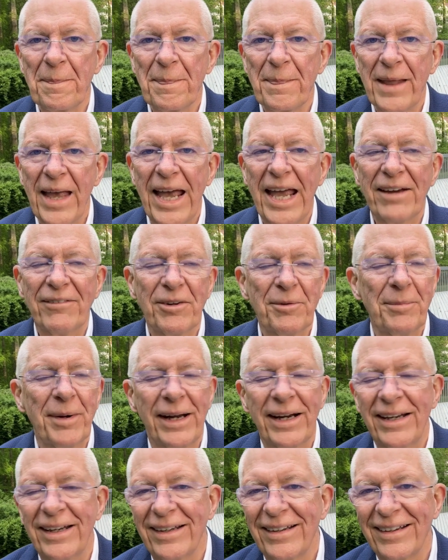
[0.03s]
Hey
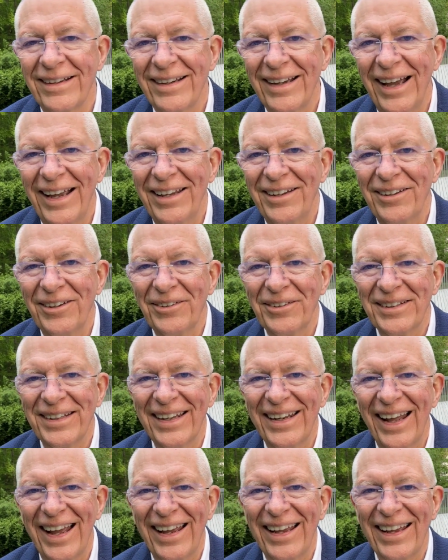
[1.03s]
everybody, how you doing
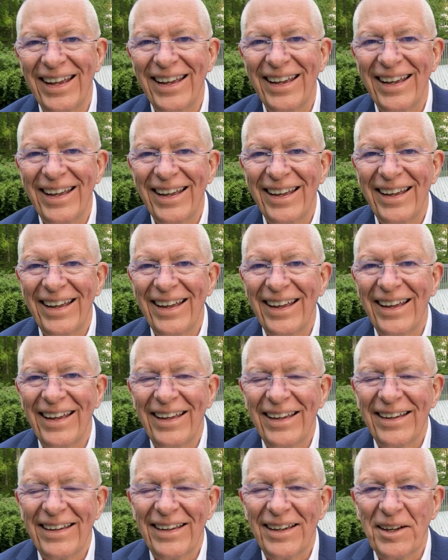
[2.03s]
today?
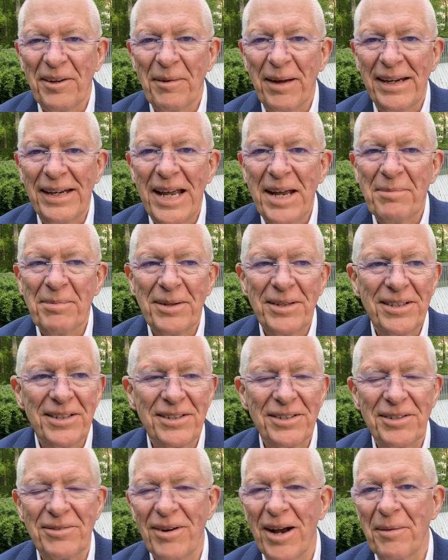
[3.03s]
My neighbor
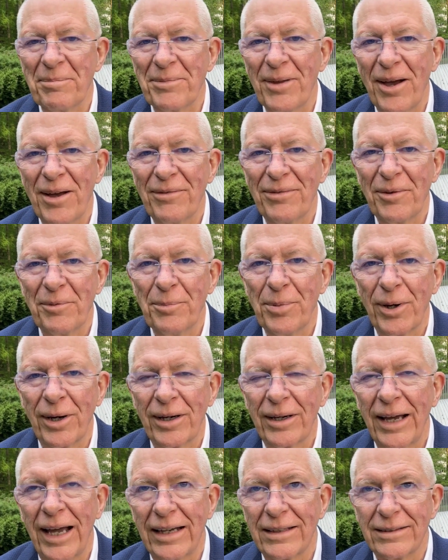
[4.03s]
just dropped off a
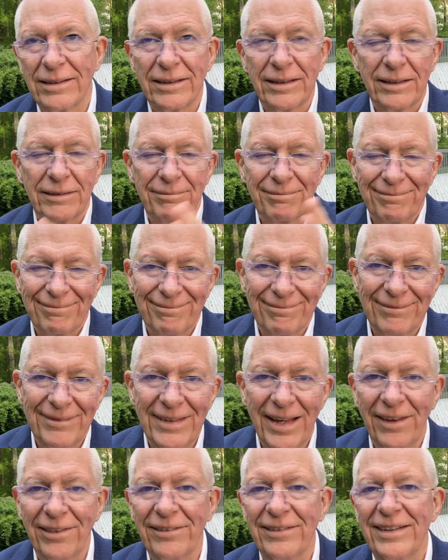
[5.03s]
book, actually
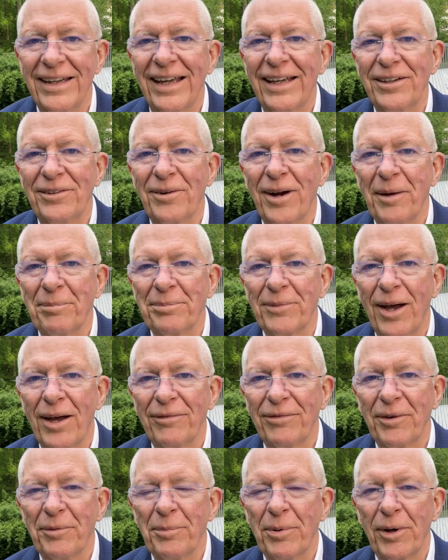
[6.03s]
the other day dropped
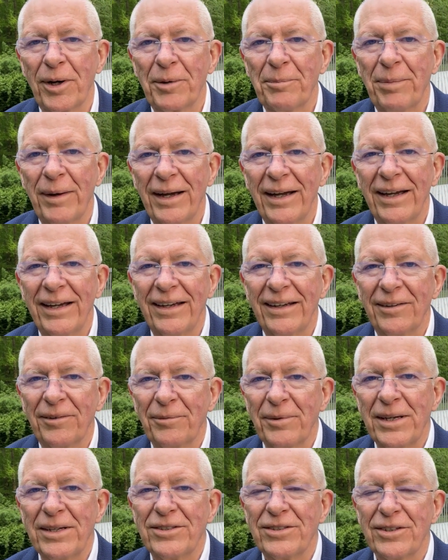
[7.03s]
off a book by a
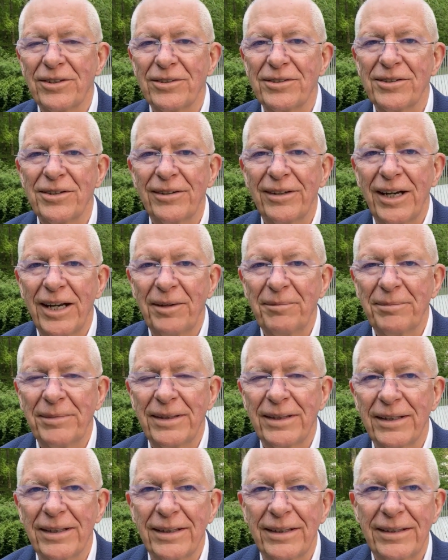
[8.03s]
researcher named
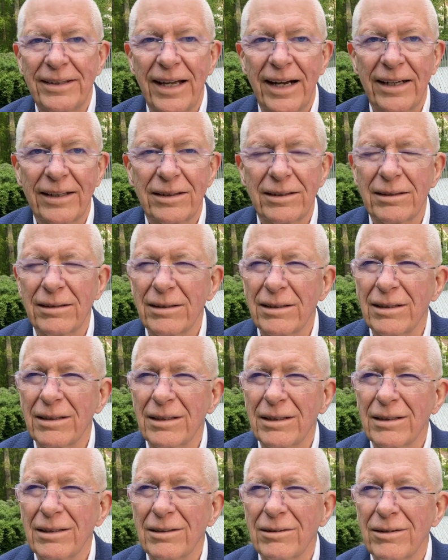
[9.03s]

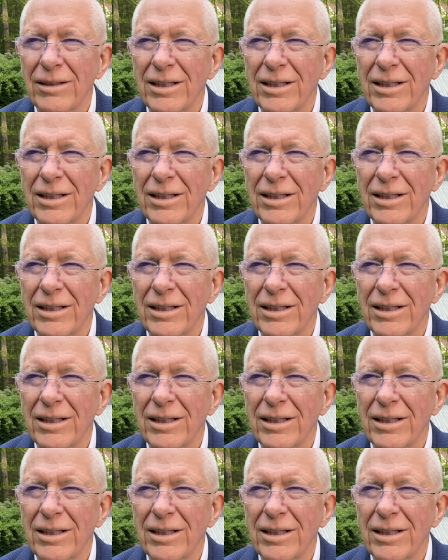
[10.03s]
Dr.